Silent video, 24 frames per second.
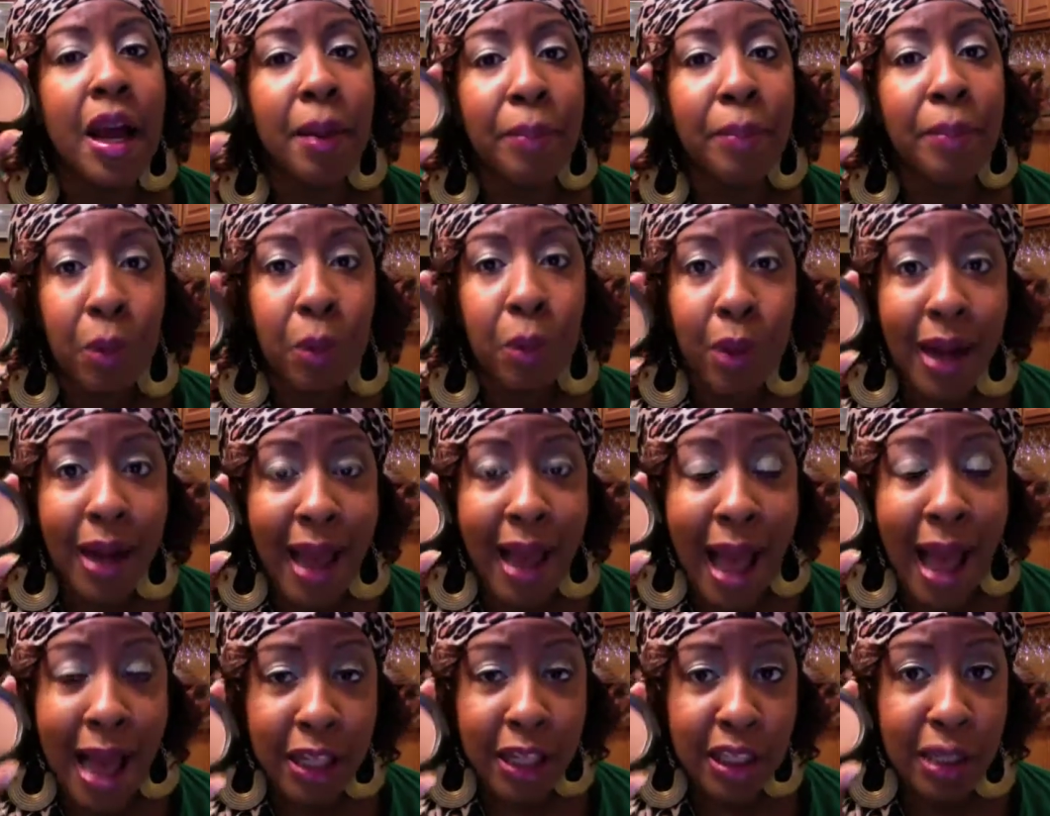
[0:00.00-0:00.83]
But what I
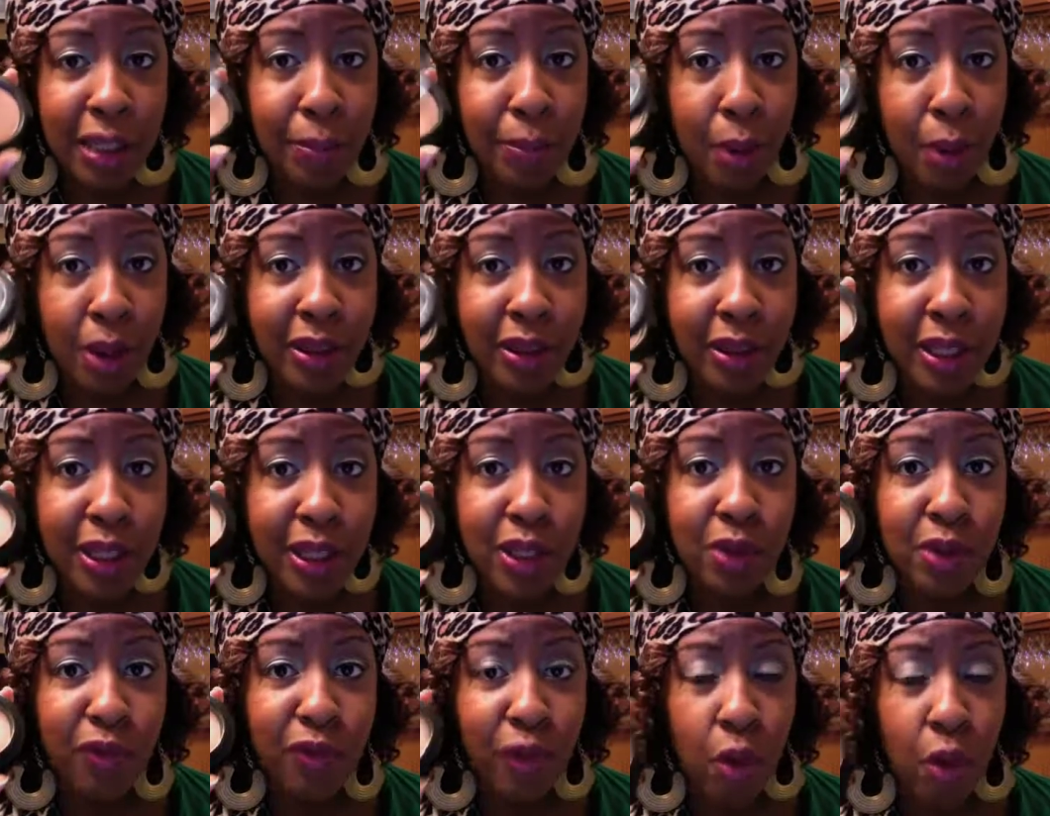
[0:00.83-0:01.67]
actually bought
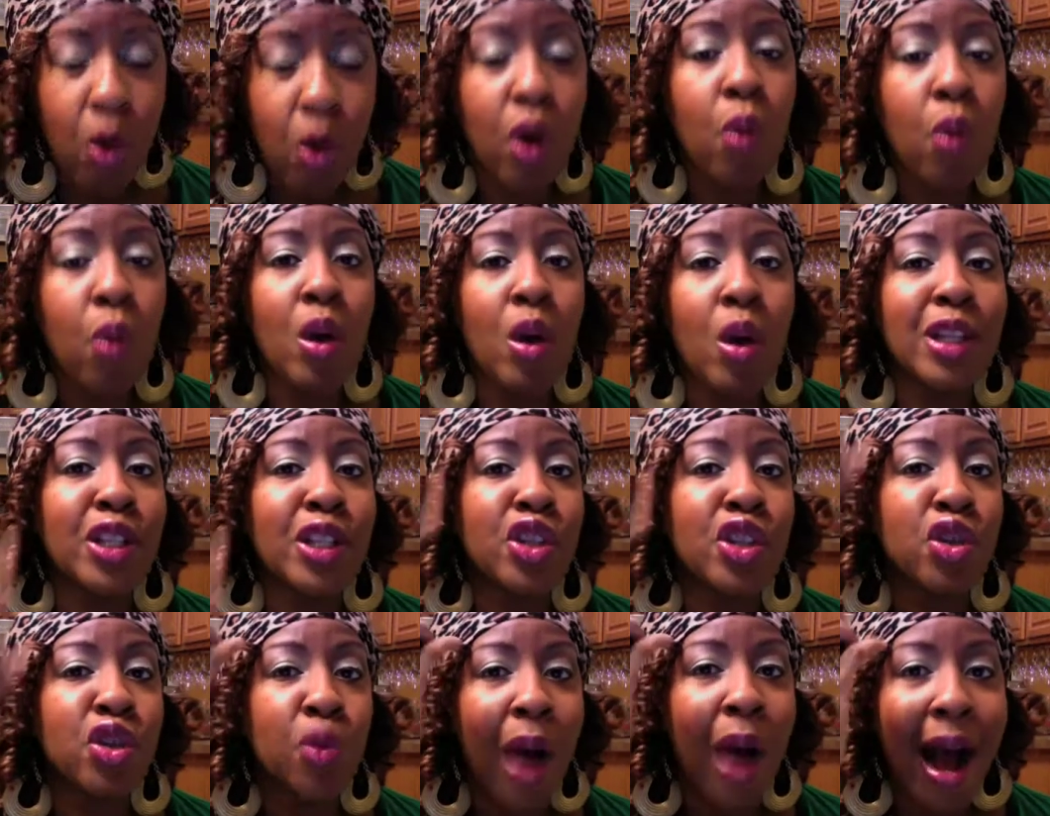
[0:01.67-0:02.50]
this for
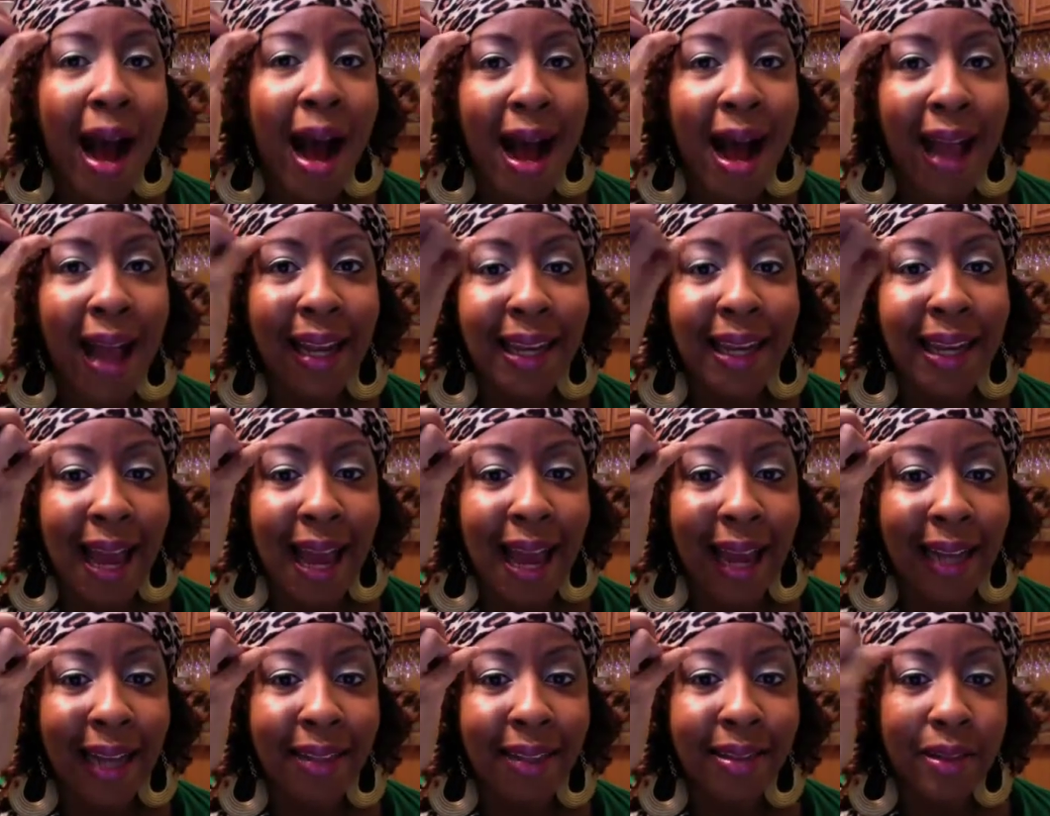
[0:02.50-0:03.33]
was to
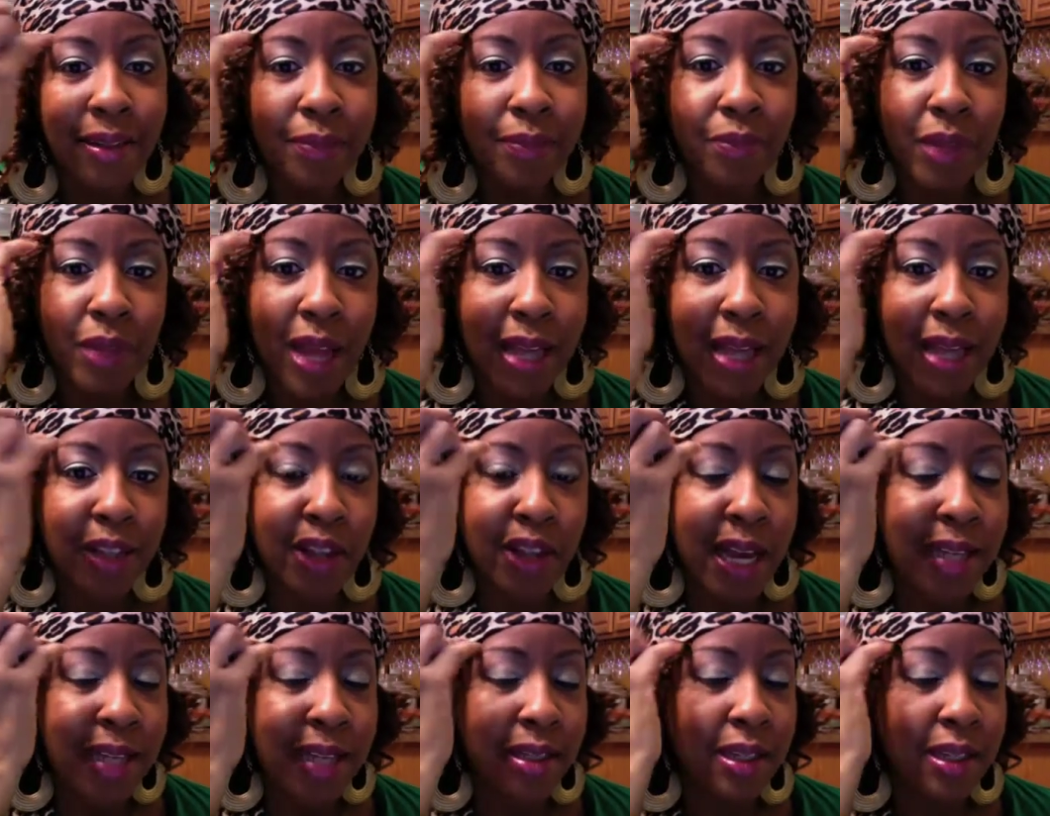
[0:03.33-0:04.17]
highlight,
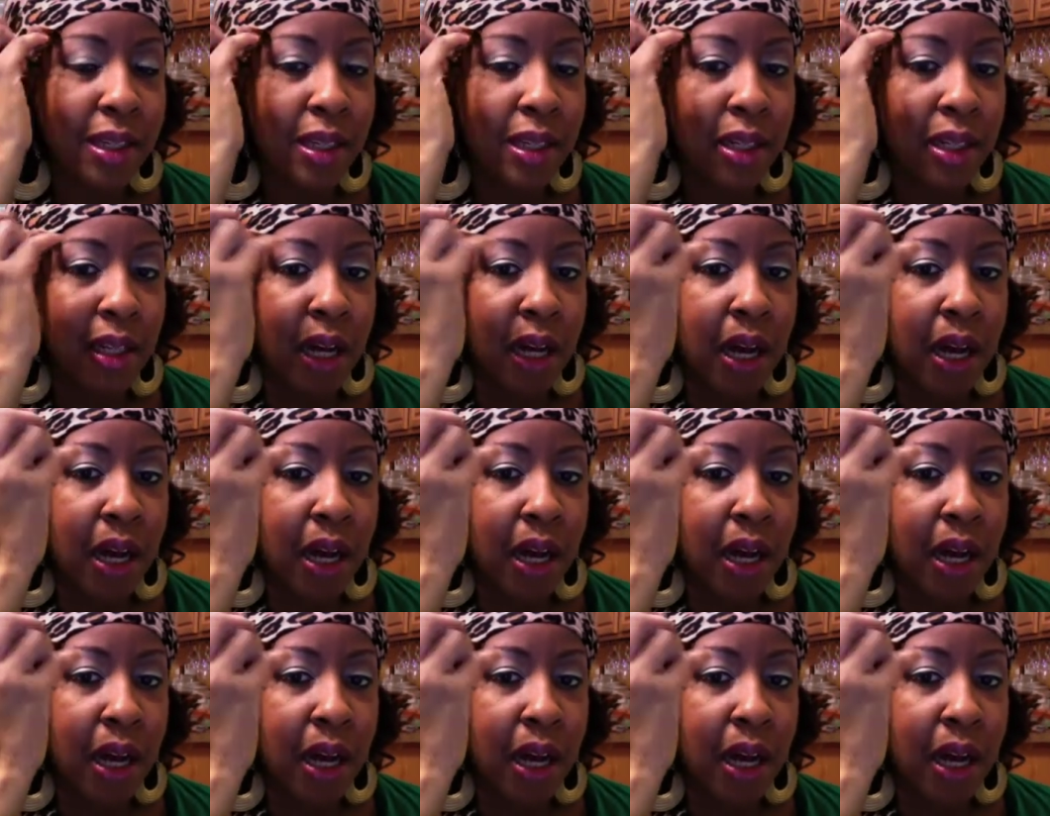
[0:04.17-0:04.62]
as a